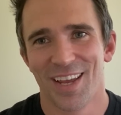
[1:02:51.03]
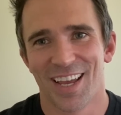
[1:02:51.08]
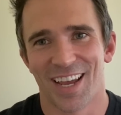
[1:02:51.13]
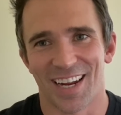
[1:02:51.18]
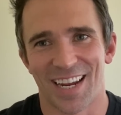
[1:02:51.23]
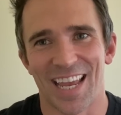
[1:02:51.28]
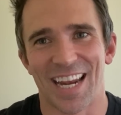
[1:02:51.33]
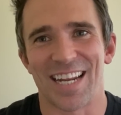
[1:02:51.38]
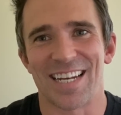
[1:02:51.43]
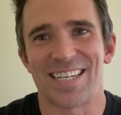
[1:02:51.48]

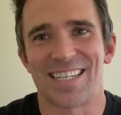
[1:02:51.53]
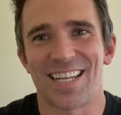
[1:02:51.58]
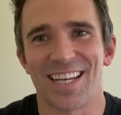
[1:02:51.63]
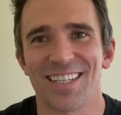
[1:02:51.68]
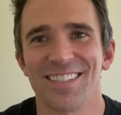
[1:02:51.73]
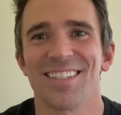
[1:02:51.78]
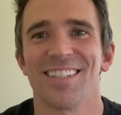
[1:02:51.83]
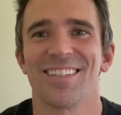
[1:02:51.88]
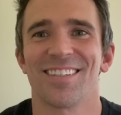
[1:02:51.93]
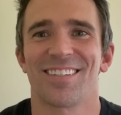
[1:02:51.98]
Again, it
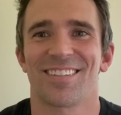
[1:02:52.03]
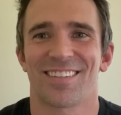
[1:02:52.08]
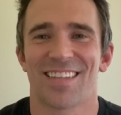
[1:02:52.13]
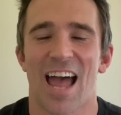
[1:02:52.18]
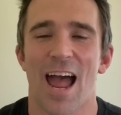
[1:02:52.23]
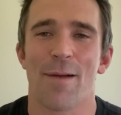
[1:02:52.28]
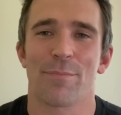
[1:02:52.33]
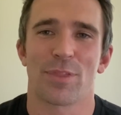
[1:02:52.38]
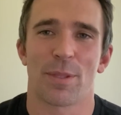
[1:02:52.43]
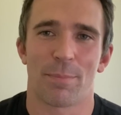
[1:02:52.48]
doesn't
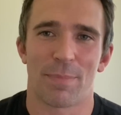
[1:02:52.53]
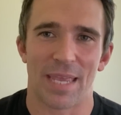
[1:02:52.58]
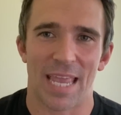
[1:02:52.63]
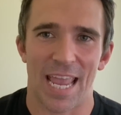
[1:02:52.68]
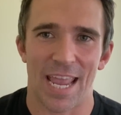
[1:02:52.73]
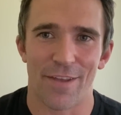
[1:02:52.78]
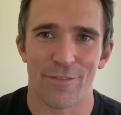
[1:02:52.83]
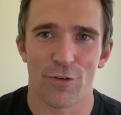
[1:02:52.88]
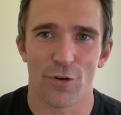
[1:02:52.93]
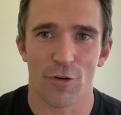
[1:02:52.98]
stop the
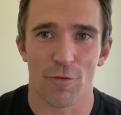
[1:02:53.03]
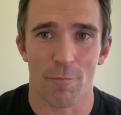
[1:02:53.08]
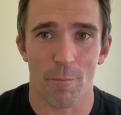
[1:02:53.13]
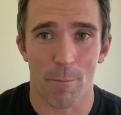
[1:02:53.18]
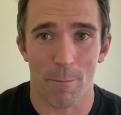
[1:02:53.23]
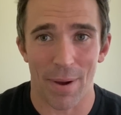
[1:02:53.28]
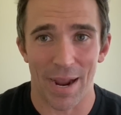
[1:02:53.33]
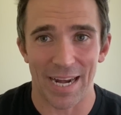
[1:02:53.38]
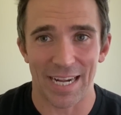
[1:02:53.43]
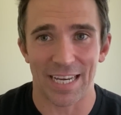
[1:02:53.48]
behavior
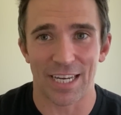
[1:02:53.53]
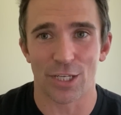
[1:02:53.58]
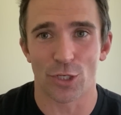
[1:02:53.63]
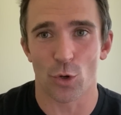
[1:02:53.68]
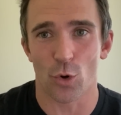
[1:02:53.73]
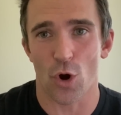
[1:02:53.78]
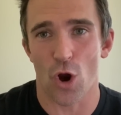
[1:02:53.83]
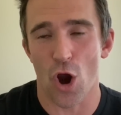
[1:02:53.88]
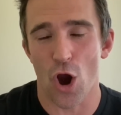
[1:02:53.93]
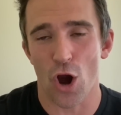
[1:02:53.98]
of biting
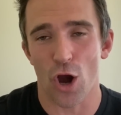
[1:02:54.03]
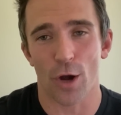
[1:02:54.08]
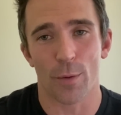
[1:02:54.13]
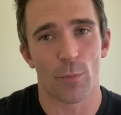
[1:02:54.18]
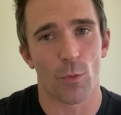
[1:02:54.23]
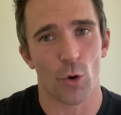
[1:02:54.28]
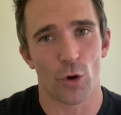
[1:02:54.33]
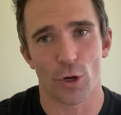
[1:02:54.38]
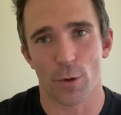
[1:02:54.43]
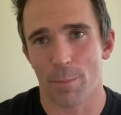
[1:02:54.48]
your
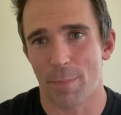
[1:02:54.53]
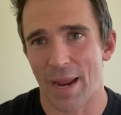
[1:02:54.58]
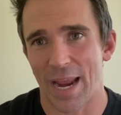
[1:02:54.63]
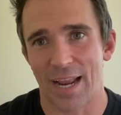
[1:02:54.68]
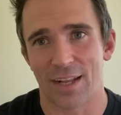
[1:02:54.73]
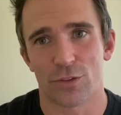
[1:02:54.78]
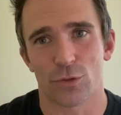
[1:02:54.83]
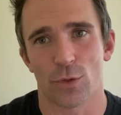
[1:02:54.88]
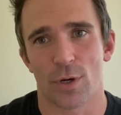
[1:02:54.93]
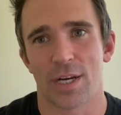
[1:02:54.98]
arm or your
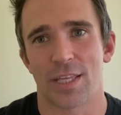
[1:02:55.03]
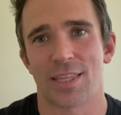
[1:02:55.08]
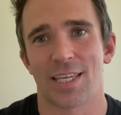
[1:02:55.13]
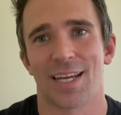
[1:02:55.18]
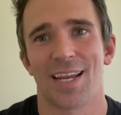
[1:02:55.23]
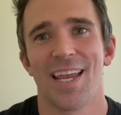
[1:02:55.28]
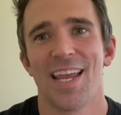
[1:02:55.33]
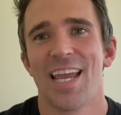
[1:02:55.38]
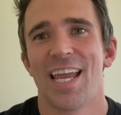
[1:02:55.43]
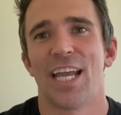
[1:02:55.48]
pants or
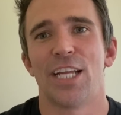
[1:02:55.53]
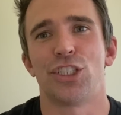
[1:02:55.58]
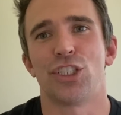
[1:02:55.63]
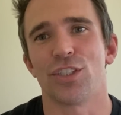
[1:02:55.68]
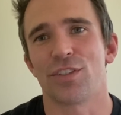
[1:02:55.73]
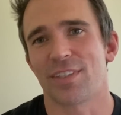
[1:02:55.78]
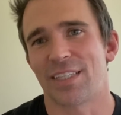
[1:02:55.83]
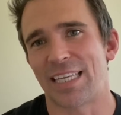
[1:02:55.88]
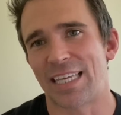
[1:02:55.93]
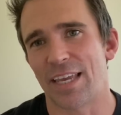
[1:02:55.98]
anything. It
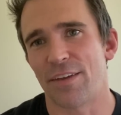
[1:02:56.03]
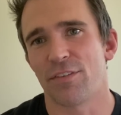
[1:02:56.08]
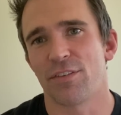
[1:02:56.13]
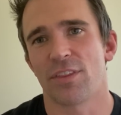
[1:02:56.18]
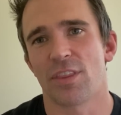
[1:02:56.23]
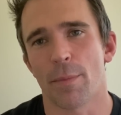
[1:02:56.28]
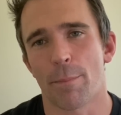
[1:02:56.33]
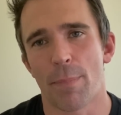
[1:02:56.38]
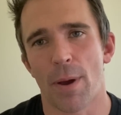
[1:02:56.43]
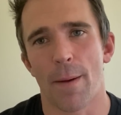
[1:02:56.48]
just
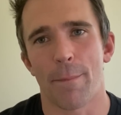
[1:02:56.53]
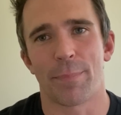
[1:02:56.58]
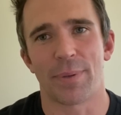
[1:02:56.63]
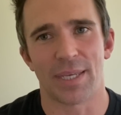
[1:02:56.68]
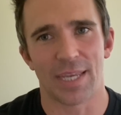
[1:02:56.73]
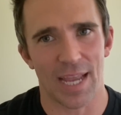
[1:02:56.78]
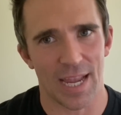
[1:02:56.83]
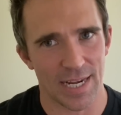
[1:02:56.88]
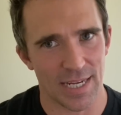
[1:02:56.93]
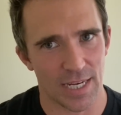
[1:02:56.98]
gives the
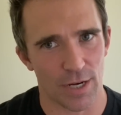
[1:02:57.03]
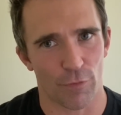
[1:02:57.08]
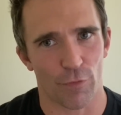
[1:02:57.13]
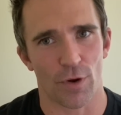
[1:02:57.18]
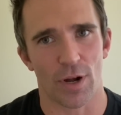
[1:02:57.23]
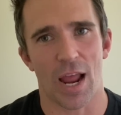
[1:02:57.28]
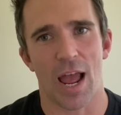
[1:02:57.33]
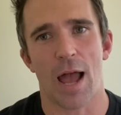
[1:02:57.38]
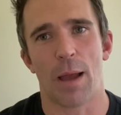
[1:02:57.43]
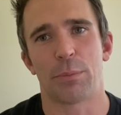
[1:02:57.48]
puppy a
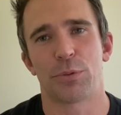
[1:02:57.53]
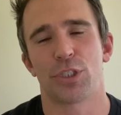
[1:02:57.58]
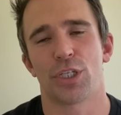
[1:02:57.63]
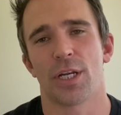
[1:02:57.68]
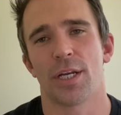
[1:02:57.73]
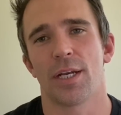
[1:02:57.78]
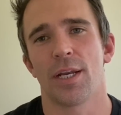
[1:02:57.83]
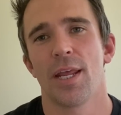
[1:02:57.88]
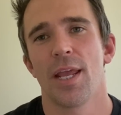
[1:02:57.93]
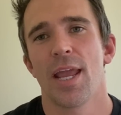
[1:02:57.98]
different
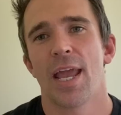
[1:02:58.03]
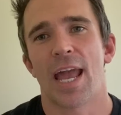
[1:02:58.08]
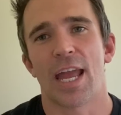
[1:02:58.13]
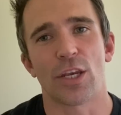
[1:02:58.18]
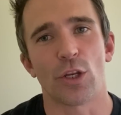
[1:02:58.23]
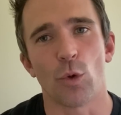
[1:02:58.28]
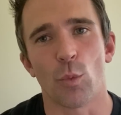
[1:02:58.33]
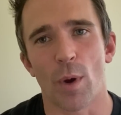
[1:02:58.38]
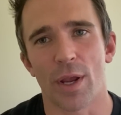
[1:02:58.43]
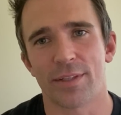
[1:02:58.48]
option,
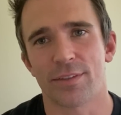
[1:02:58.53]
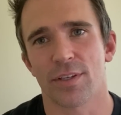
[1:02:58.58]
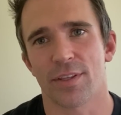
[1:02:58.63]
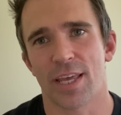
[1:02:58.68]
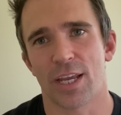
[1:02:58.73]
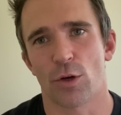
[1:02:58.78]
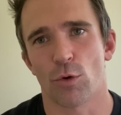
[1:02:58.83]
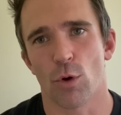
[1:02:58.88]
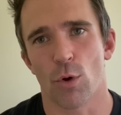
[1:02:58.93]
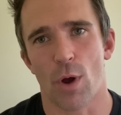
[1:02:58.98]
and you wait till
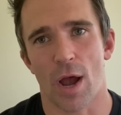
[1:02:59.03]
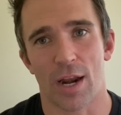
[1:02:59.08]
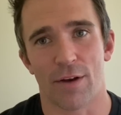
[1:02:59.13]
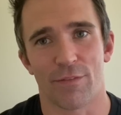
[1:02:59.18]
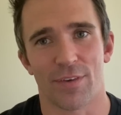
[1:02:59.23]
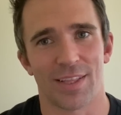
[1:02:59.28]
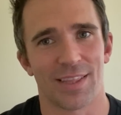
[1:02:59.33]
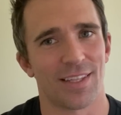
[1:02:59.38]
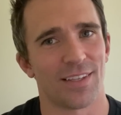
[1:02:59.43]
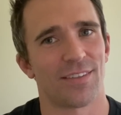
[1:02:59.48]
they grow out
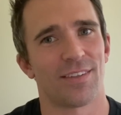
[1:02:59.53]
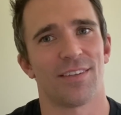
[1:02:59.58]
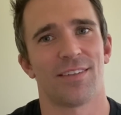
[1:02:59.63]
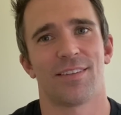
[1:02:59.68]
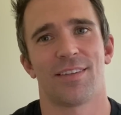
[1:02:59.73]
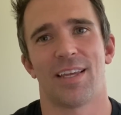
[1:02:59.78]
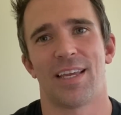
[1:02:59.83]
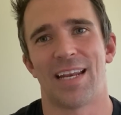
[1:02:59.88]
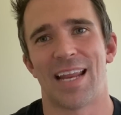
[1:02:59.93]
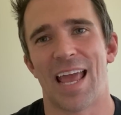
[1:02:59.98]
of it. This
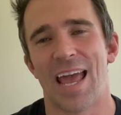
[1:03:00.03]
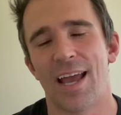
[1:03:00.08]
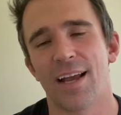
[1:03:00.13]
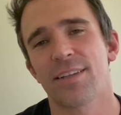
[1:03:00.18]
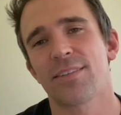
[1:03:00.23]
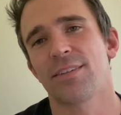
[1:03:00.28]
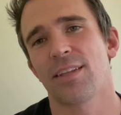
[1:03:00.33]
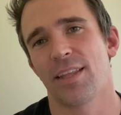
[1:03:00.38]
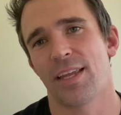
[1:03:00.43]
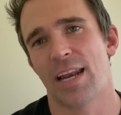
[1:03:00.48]
is an
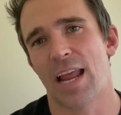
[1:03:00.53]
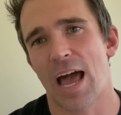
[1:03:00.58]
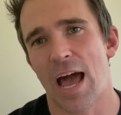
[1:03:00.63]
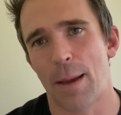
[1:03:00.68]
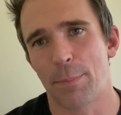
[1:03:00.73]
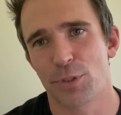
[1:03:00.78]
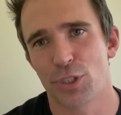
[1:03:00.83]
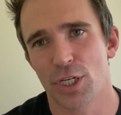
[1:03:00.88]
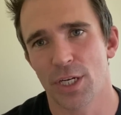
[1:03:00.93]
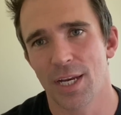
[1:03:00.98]
excellent
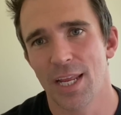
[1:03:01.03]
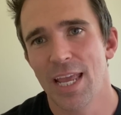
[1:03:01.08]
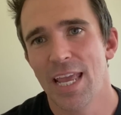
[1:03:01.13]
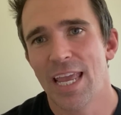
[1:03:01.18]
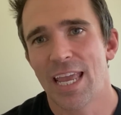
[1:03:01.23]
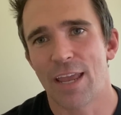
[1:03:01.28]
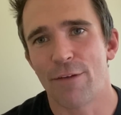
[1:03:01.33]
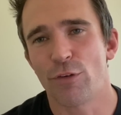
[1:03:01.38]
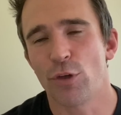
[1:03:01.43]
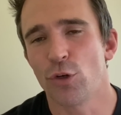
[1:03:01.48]
option
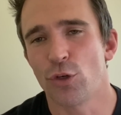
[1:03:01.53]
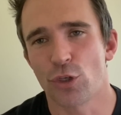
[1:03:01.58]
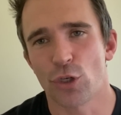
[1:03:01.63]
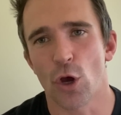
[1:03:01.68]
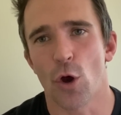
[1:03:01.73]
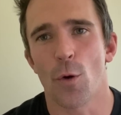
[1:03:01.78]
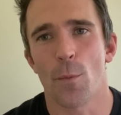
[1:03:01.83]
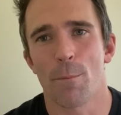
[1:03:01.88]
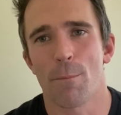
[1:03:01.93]
if you don't